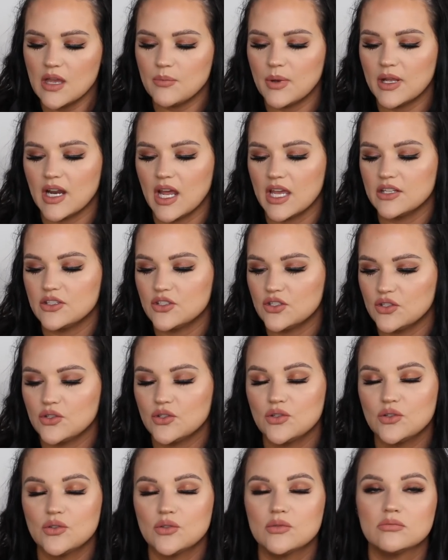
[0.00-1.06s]
but I
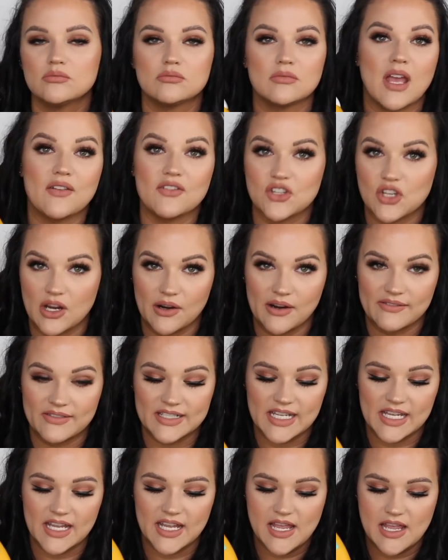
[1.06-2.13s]
do have a shower every
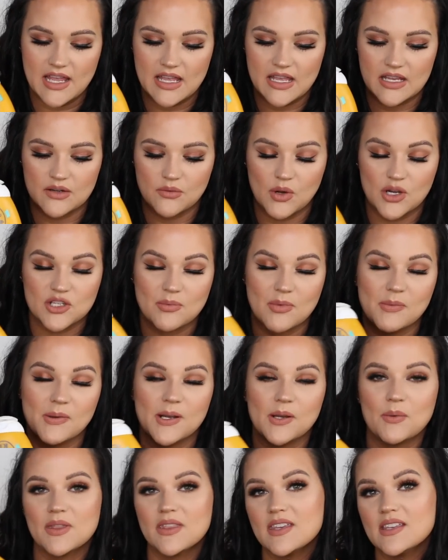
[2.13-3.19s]
day and wash my
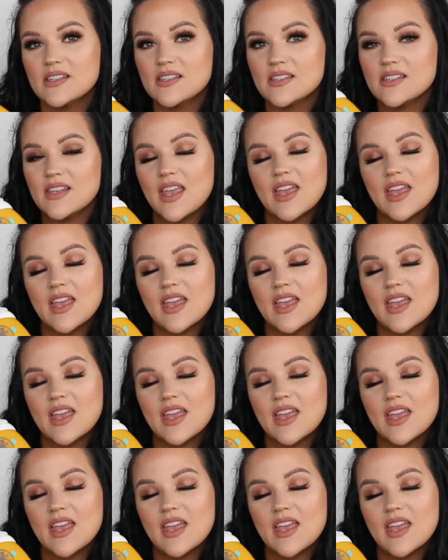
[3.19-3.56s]
body with this